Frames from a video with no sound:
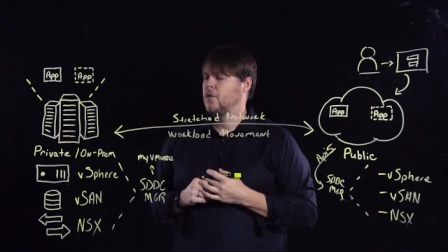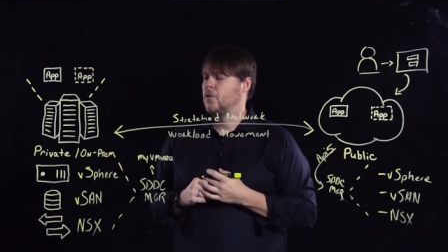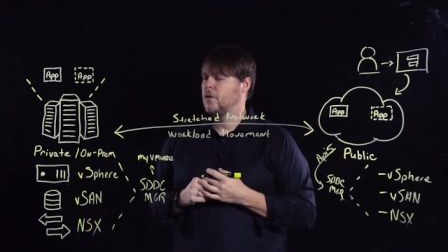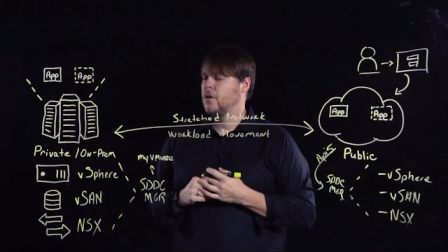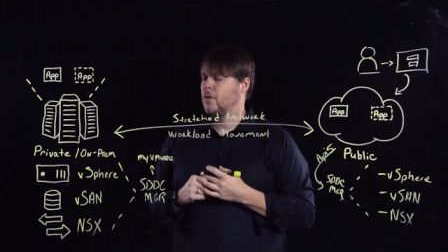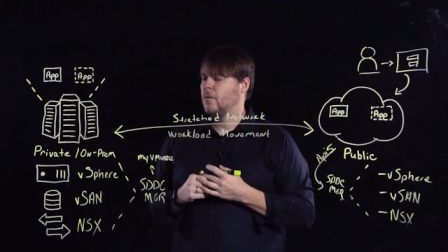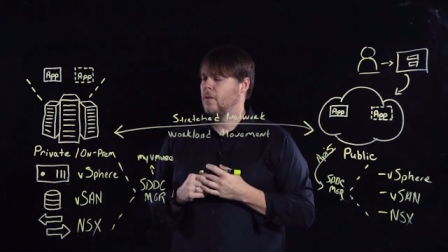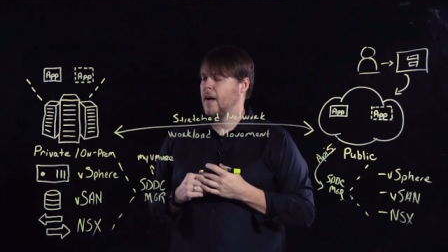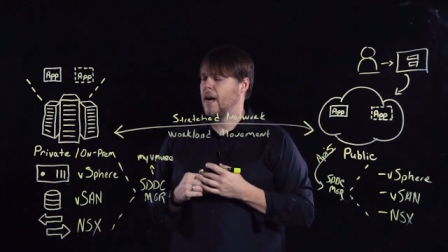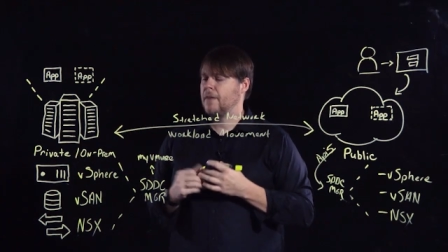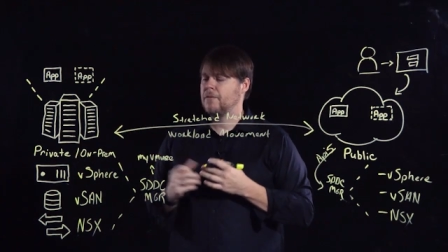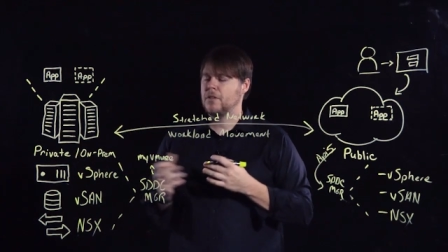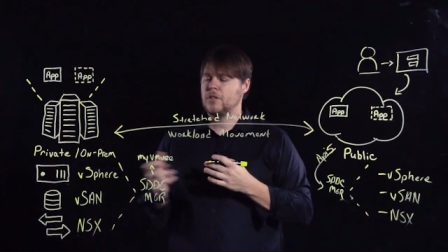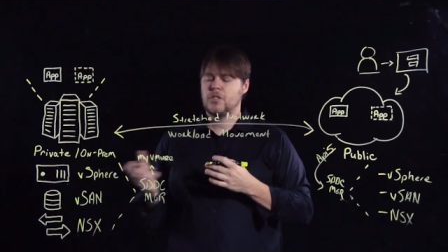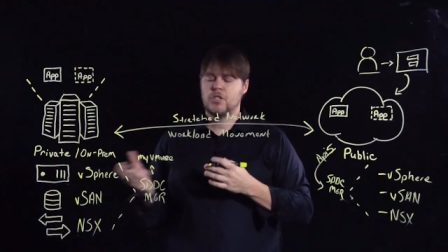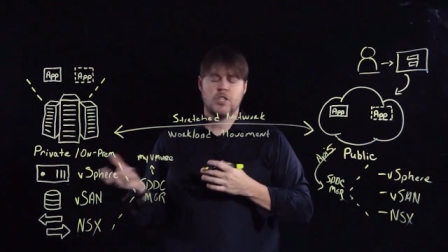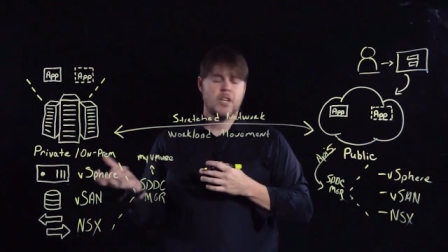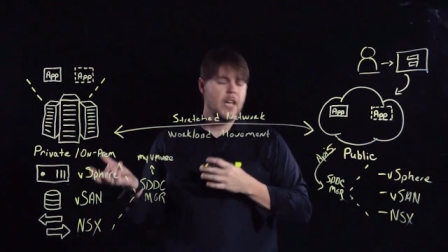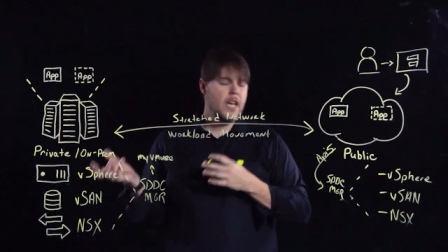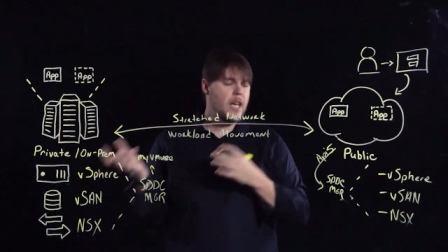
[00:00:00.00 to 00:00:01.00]
You don't have to
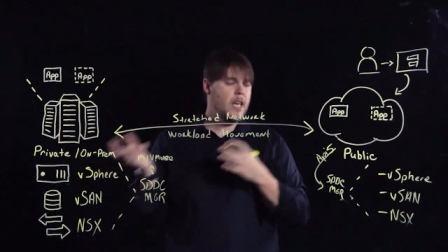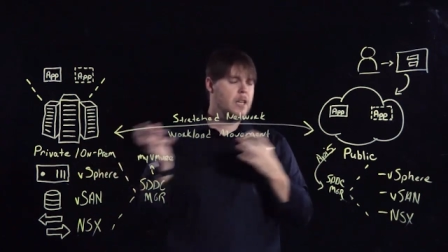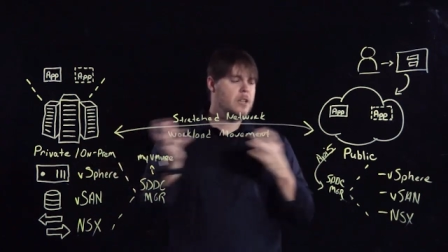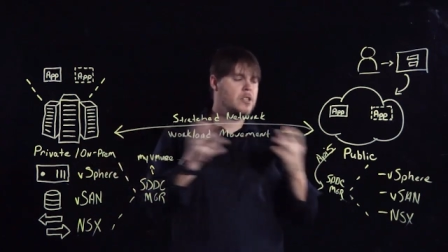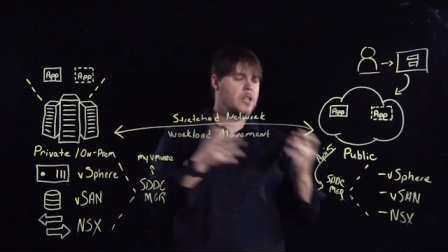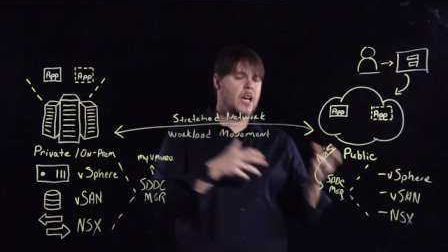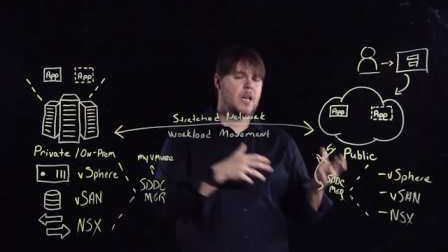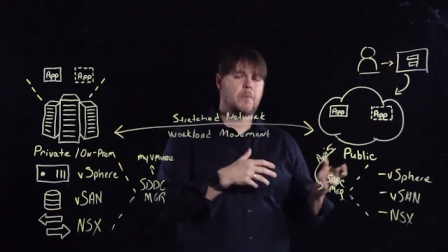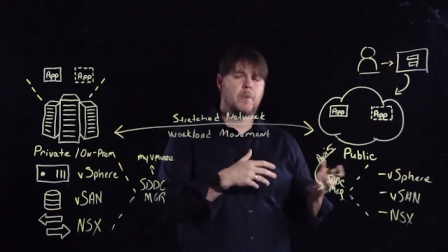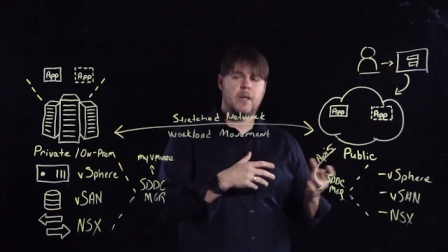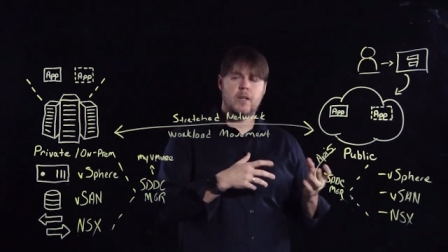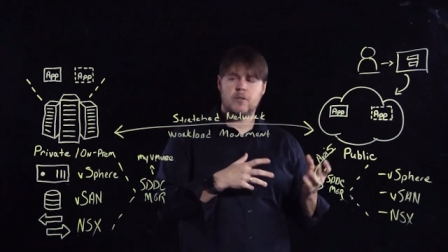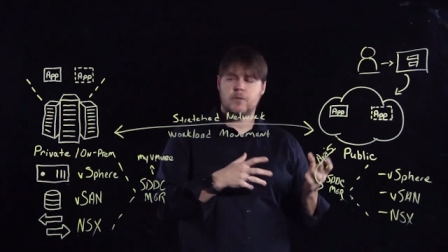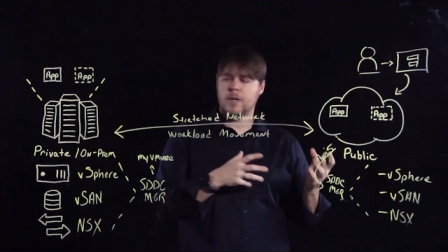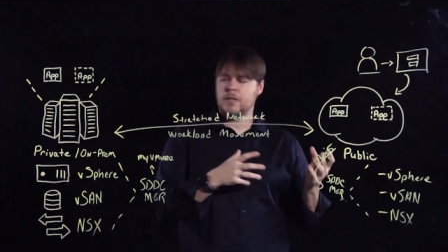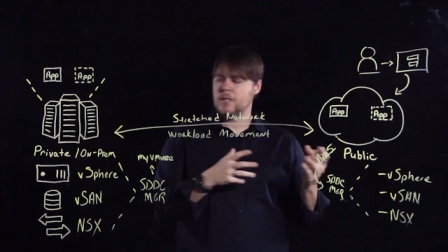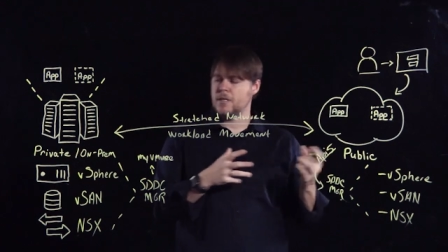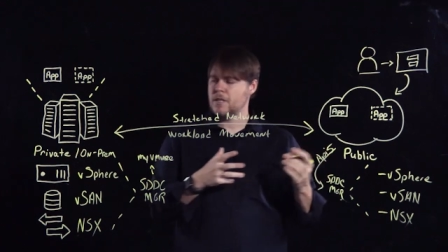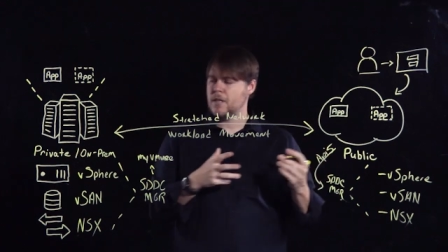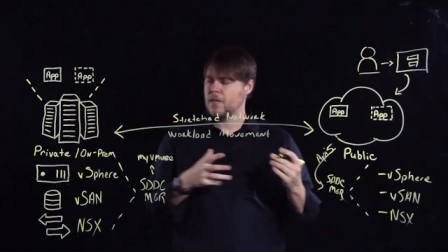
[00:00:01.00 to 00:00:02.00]
change IP
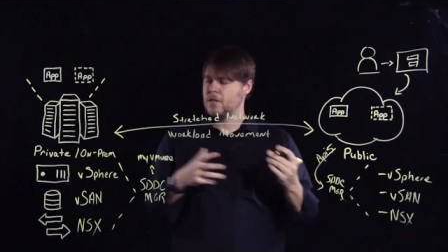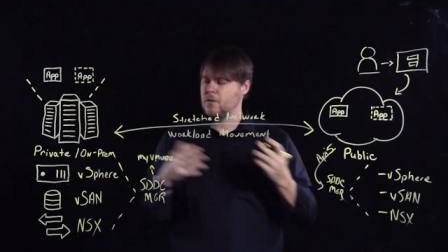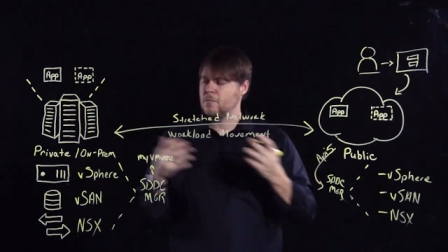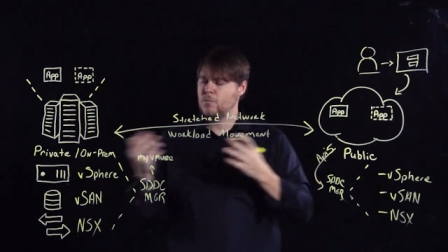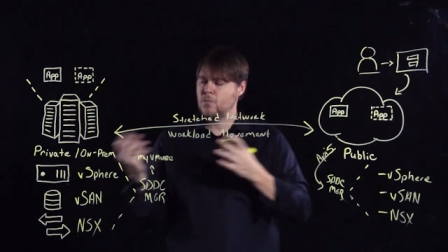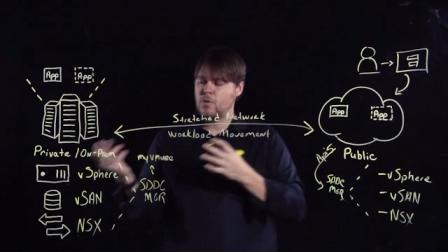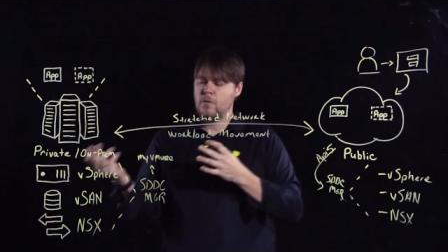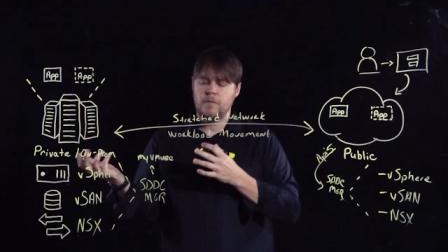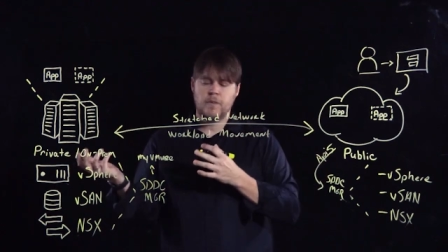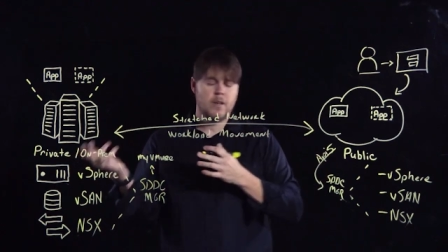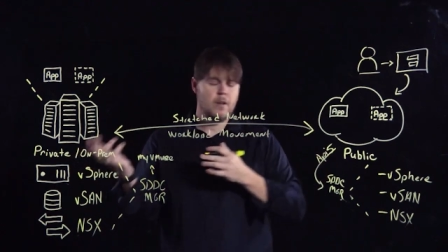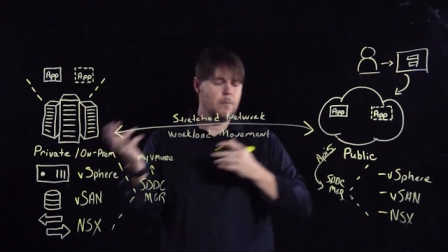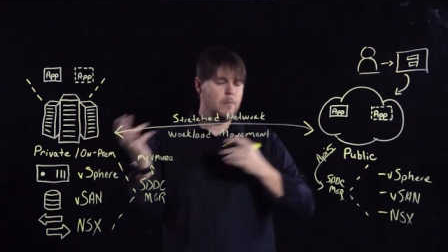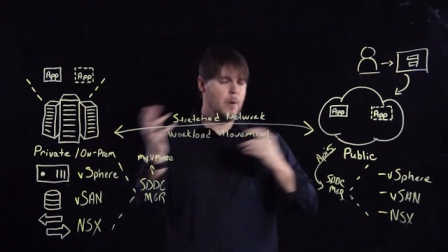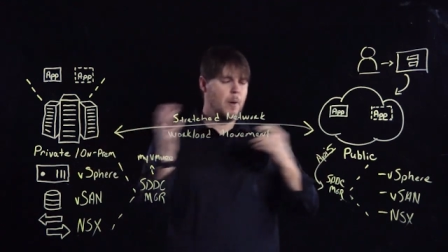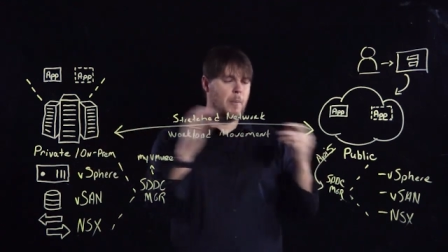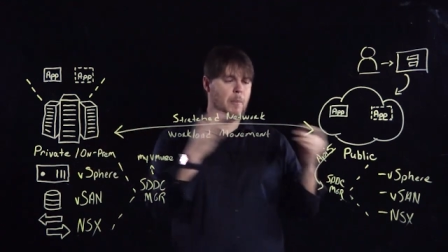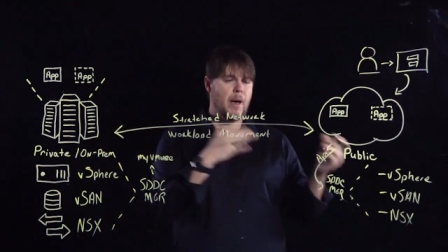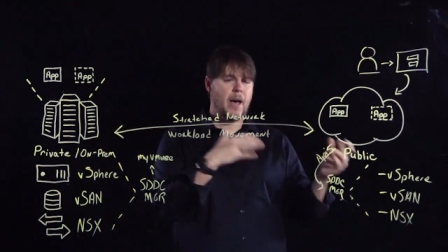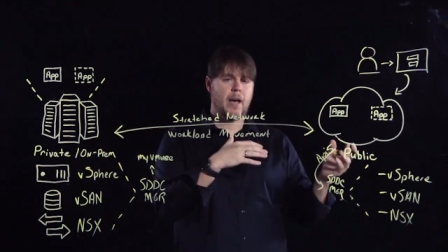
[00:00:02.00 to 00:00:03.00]
addresses as you move
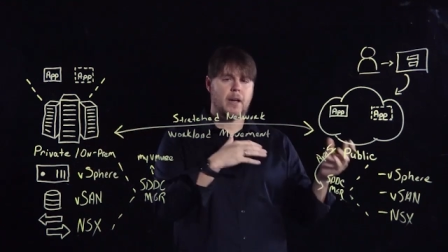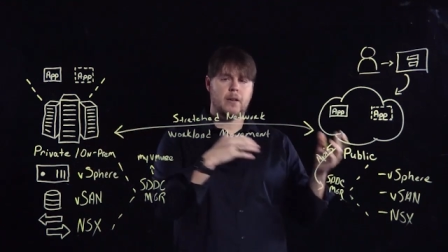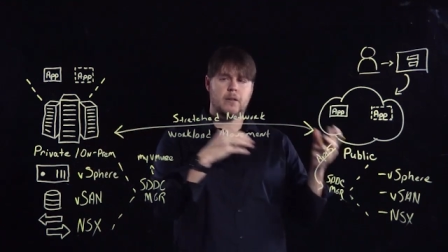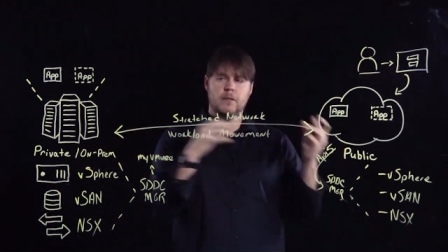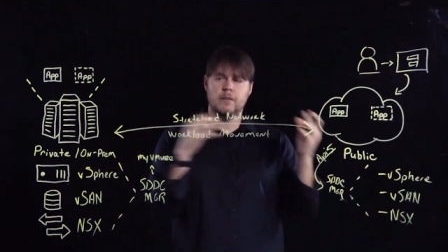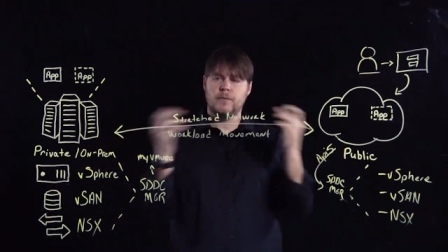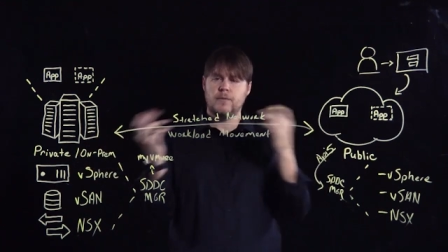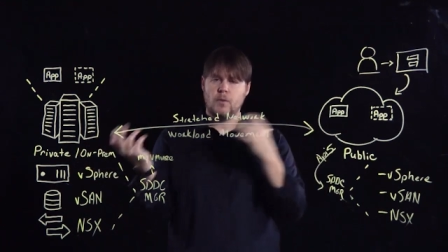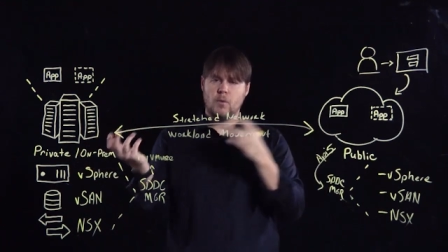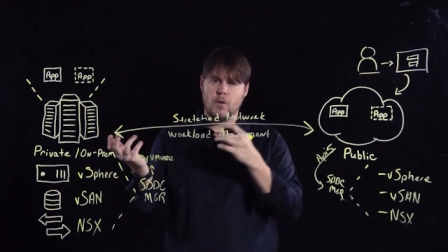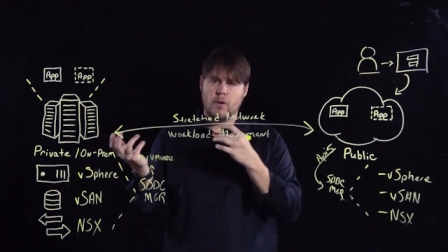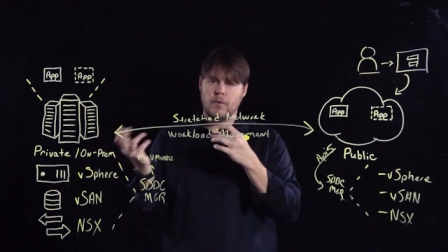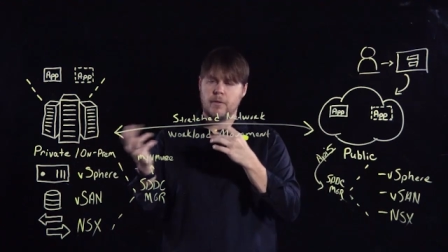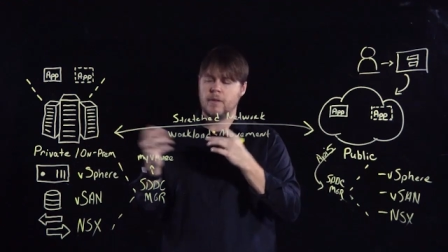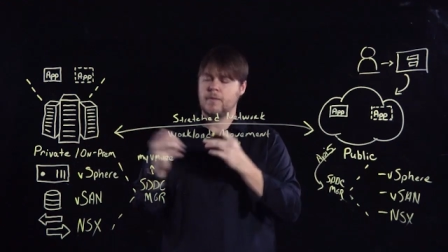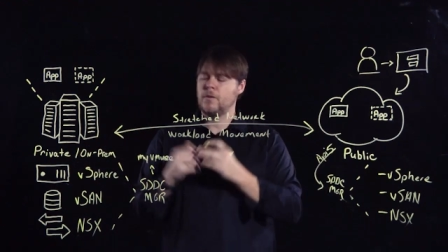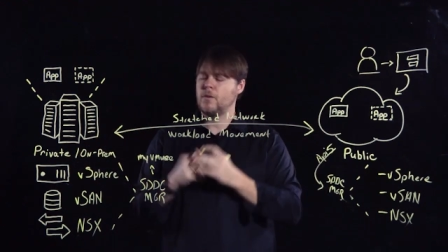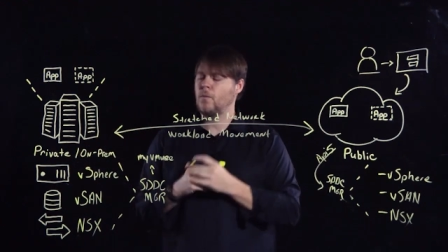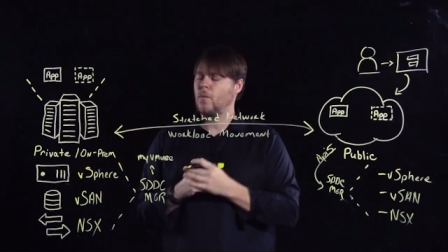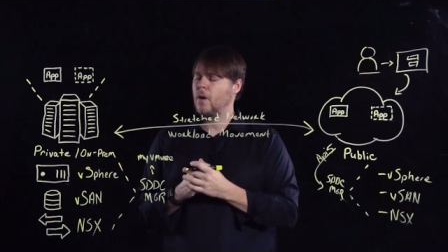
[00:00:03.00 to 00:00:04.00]
them back and
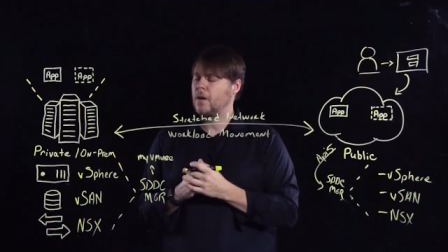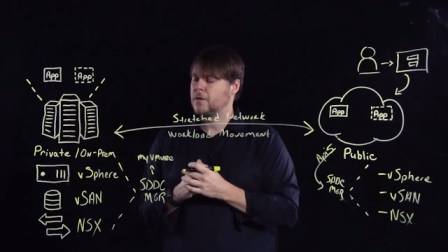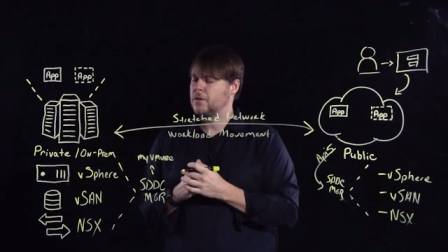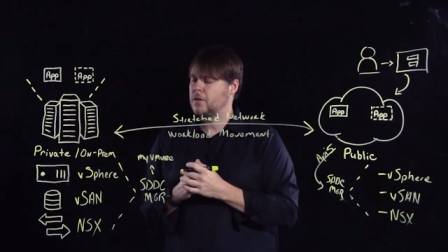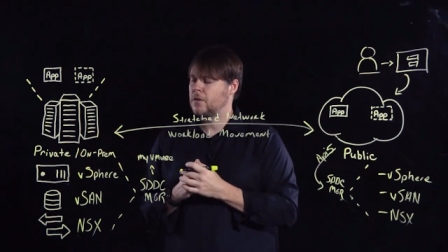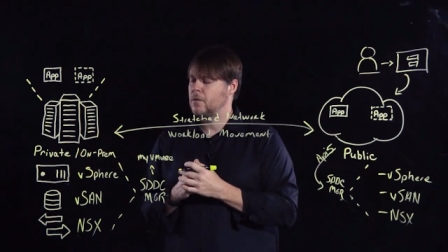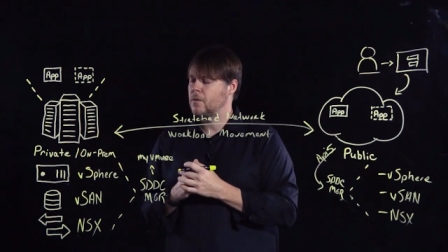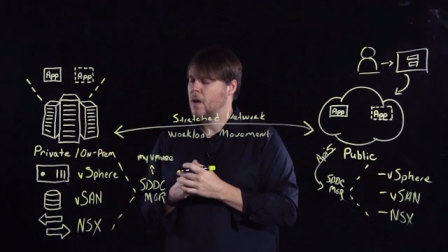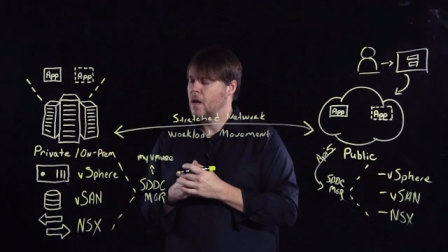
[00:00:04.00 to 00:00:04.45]
forth if you want to.